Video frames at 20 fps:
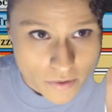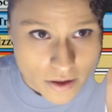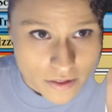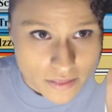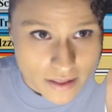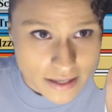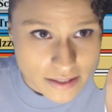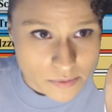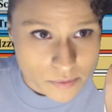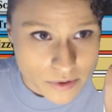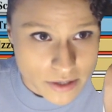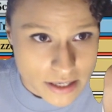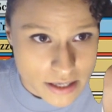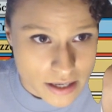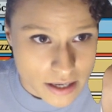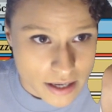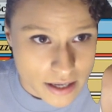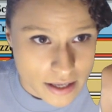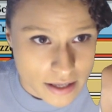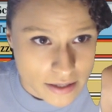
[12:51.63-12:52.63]
That's pretty
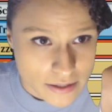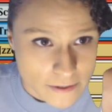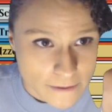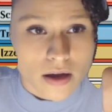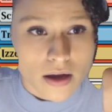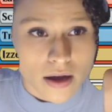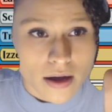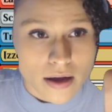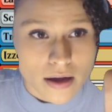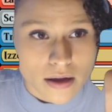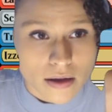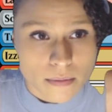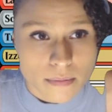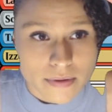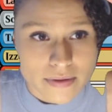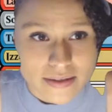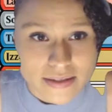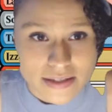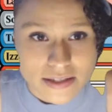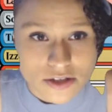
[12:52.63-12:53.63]
good.
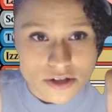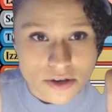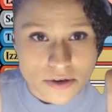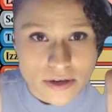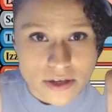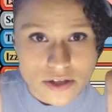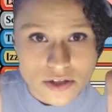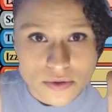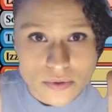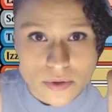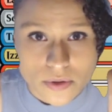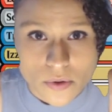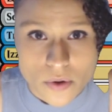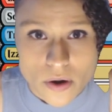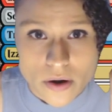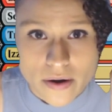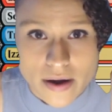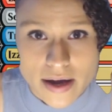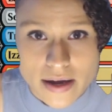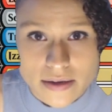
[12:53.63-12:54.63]
Is this turn into an
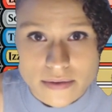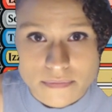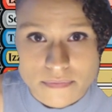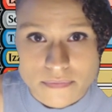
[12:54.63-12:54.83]
aura?